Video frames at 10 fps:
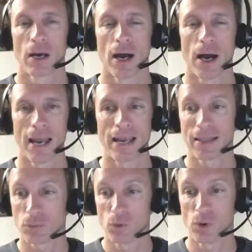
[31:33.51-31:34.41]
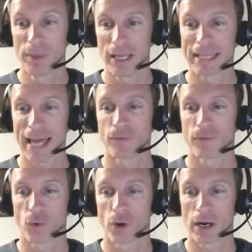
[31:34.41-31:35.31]
And it will be like that
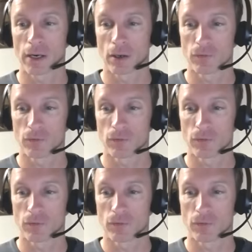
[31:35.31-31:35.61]
for